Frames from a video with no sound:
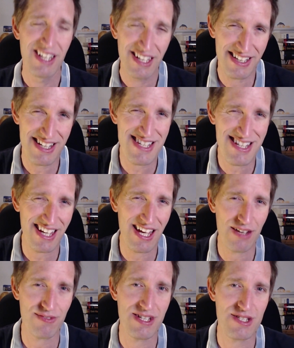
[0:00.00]
And listen
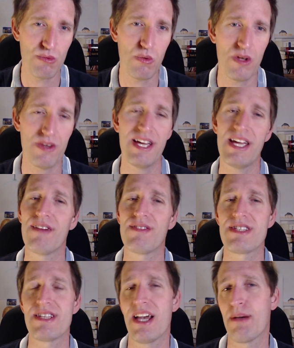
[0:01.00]
carefully to what they have
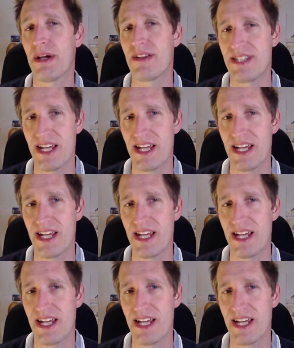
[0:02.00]
to say about